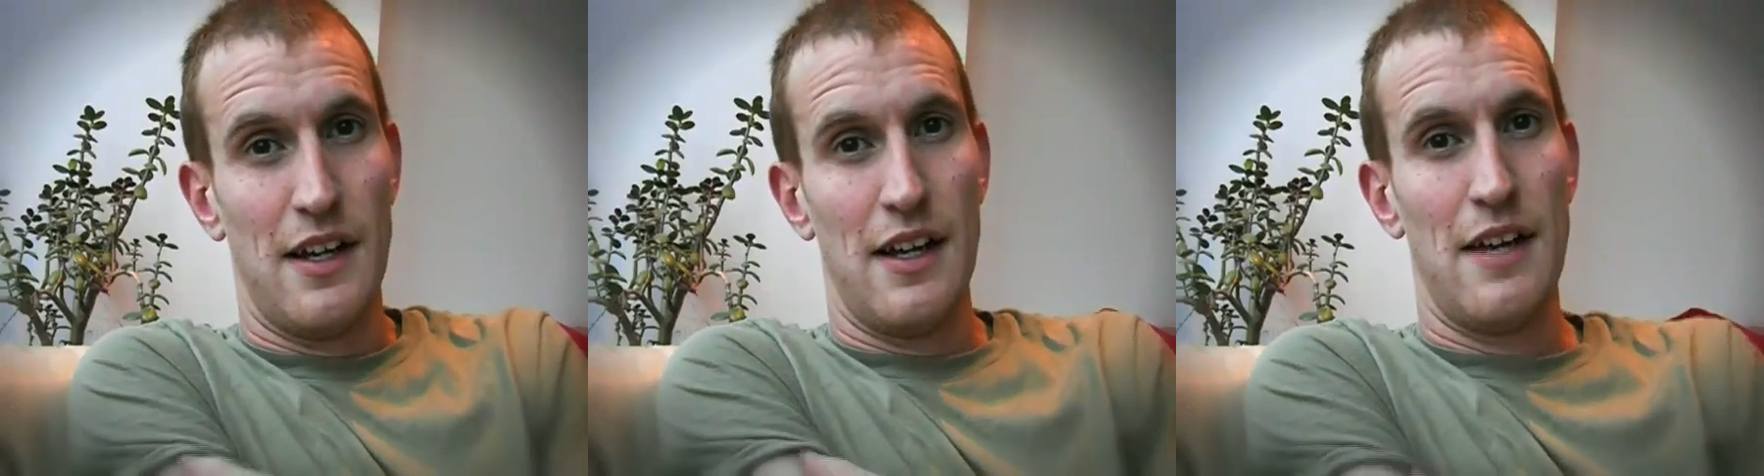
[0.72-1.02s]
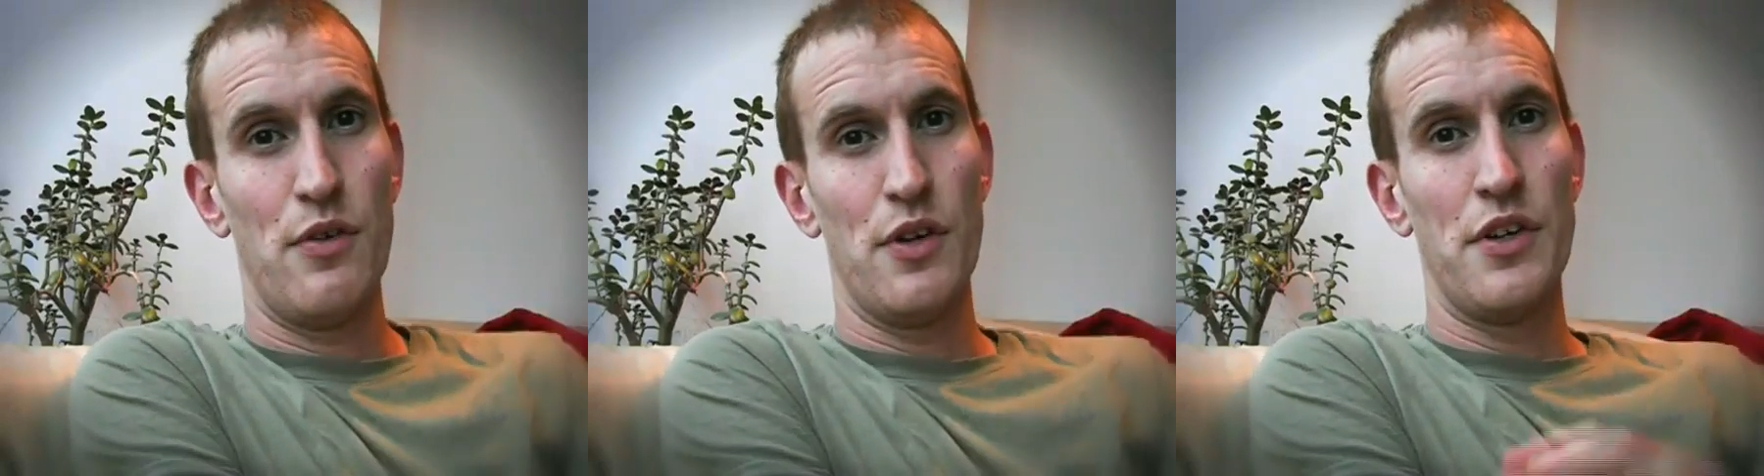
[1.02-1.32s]

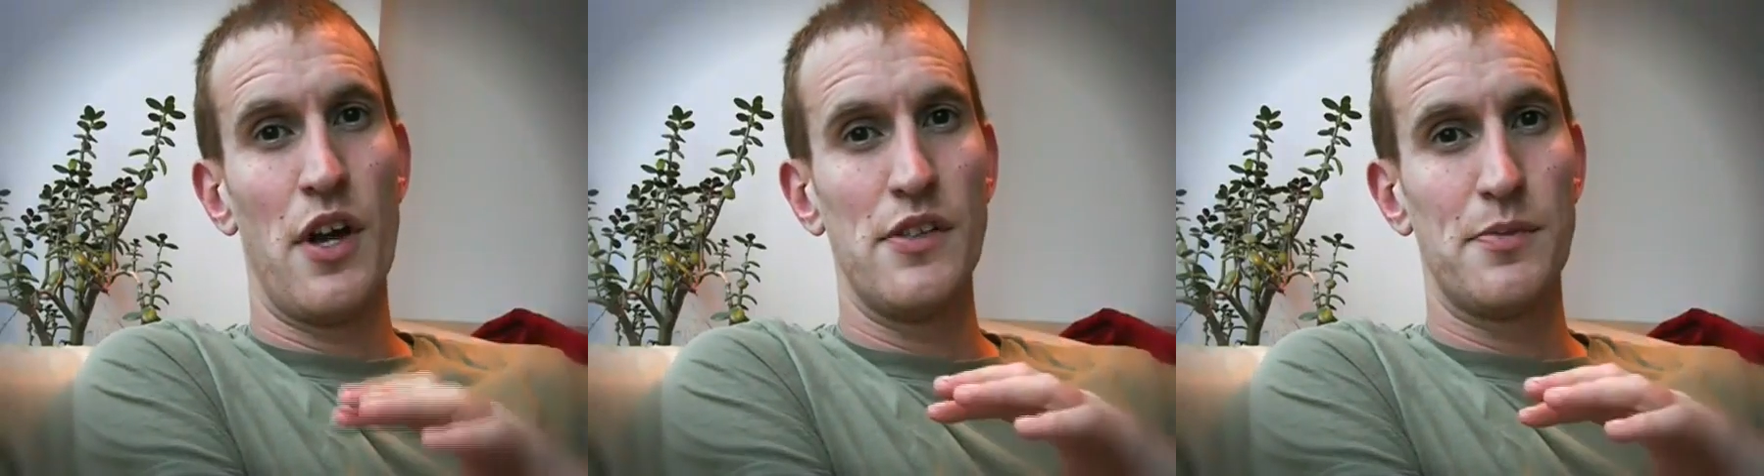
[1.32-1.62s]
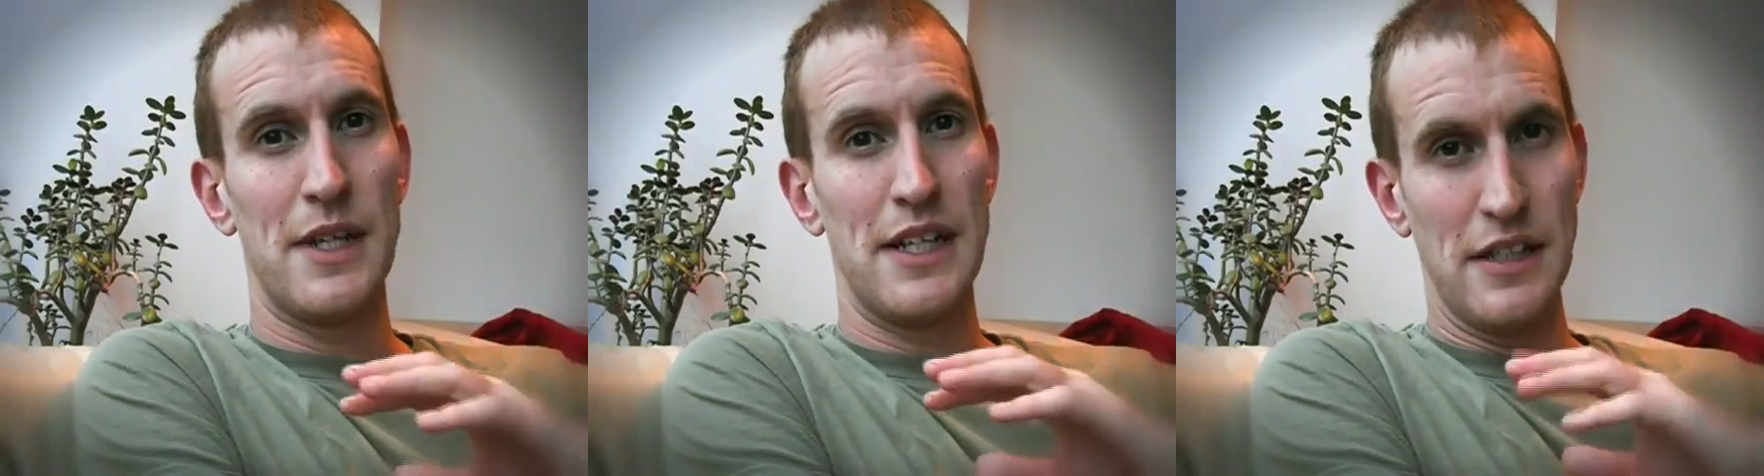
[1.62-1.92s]
everyone who knows
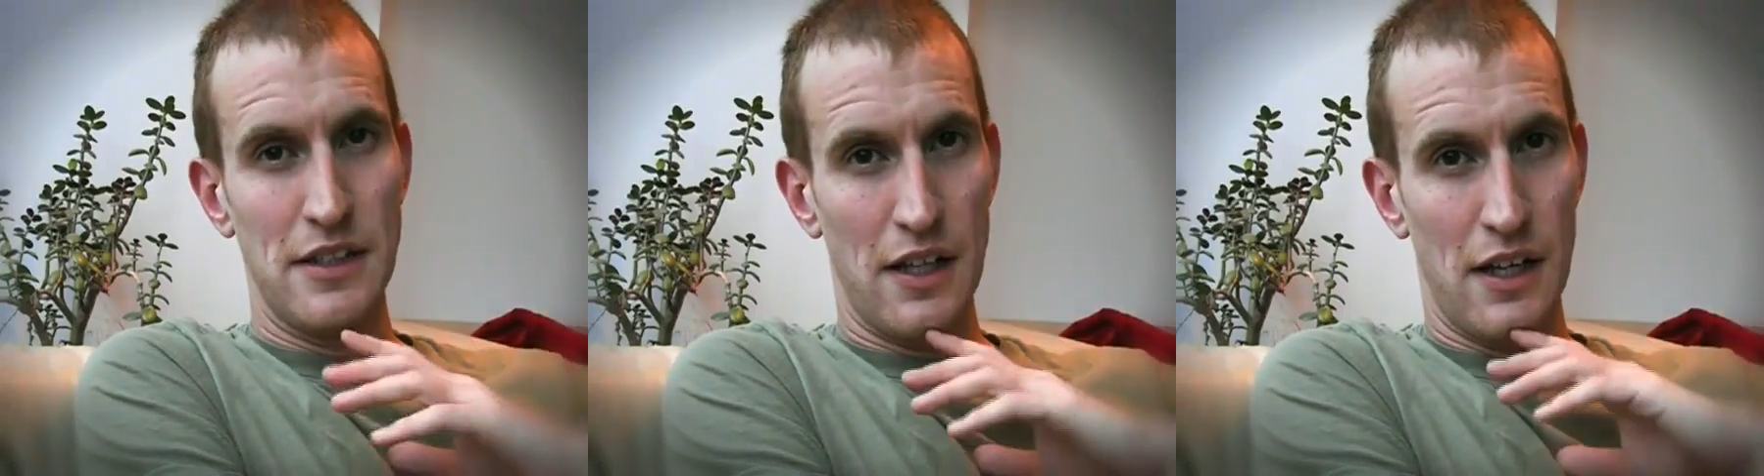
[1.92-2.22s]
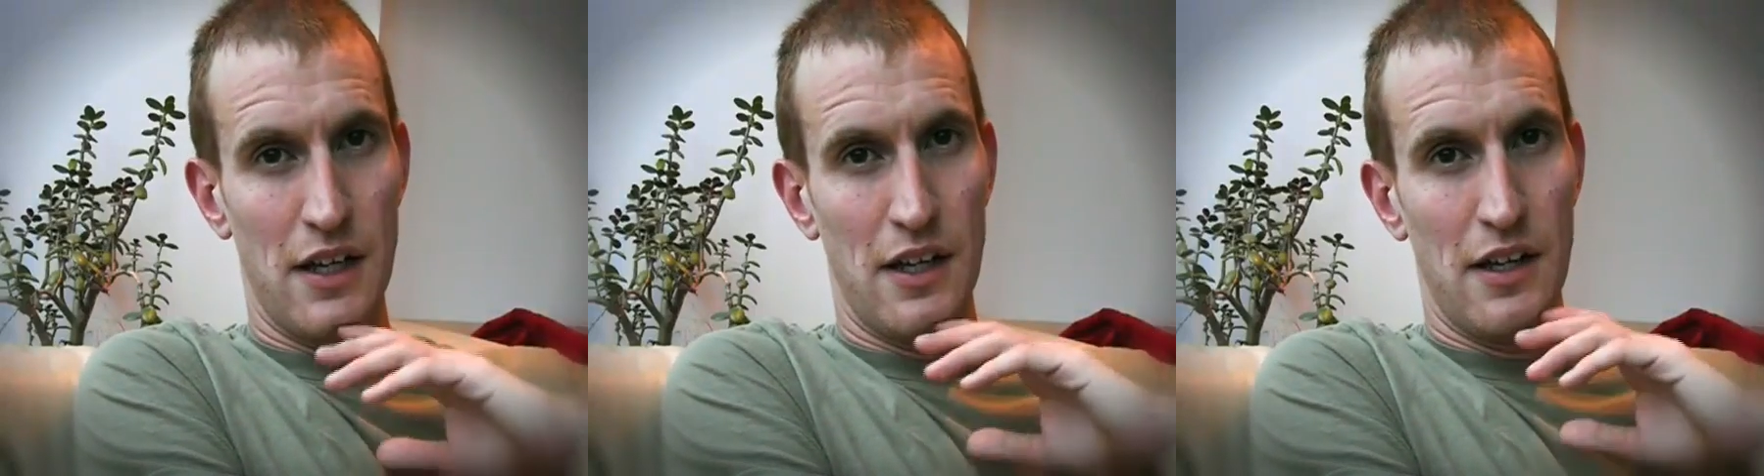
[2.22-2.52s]
me
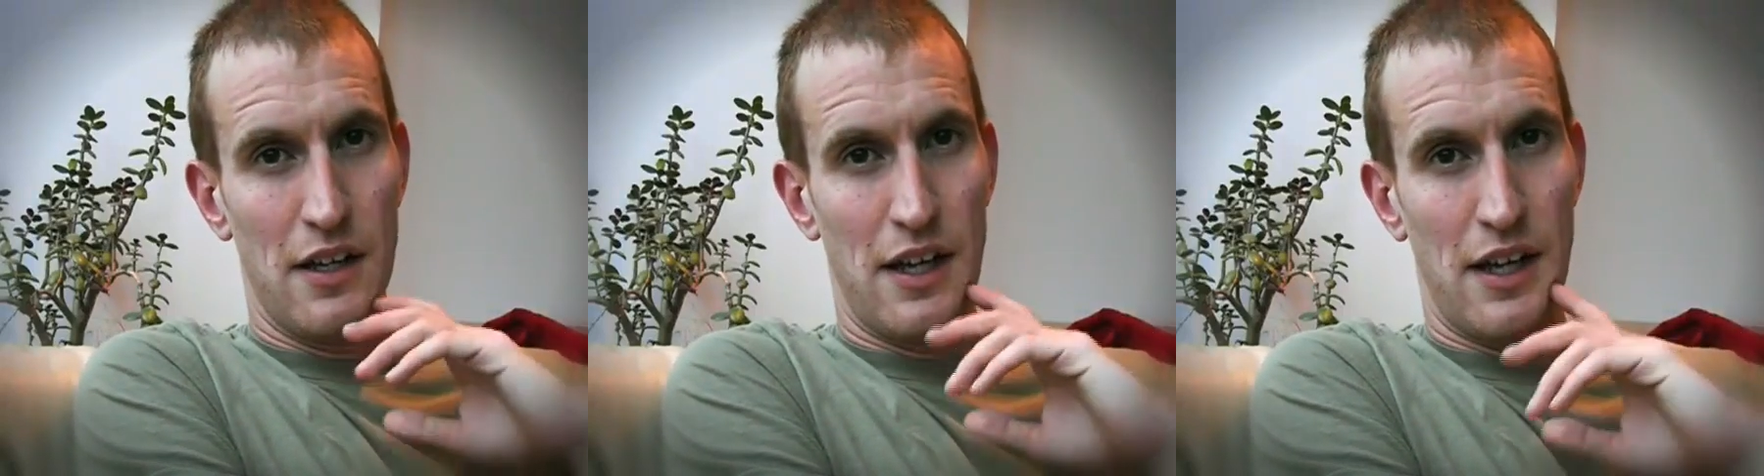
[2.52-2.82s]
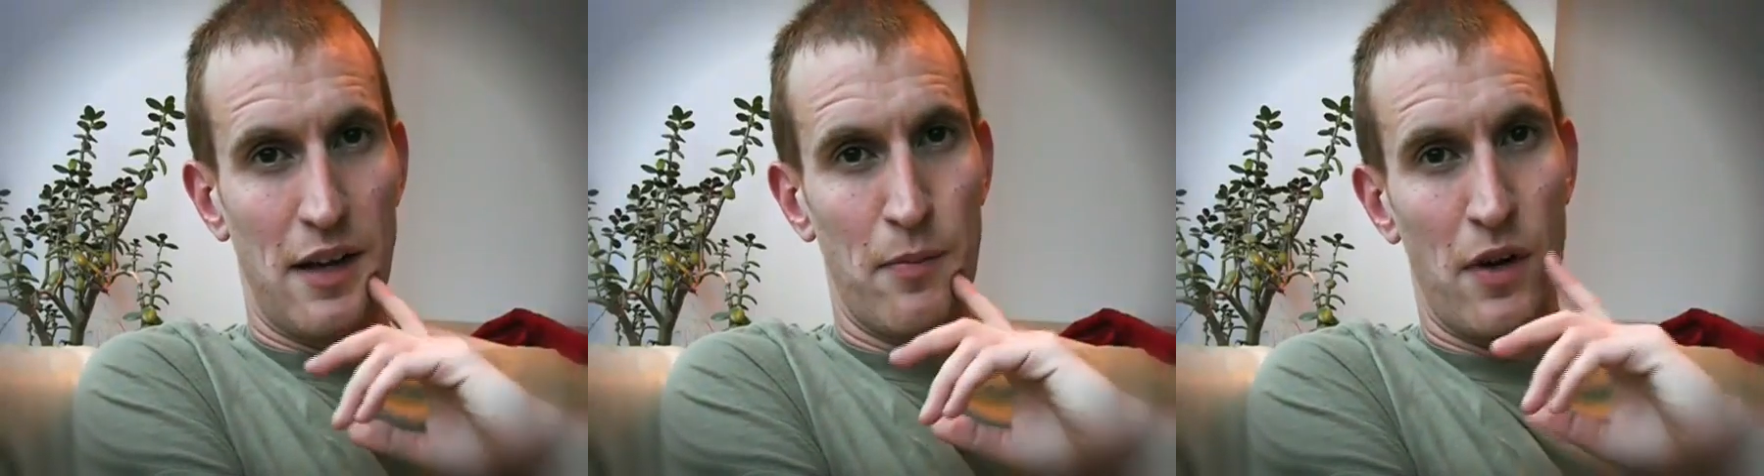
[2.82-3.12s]
and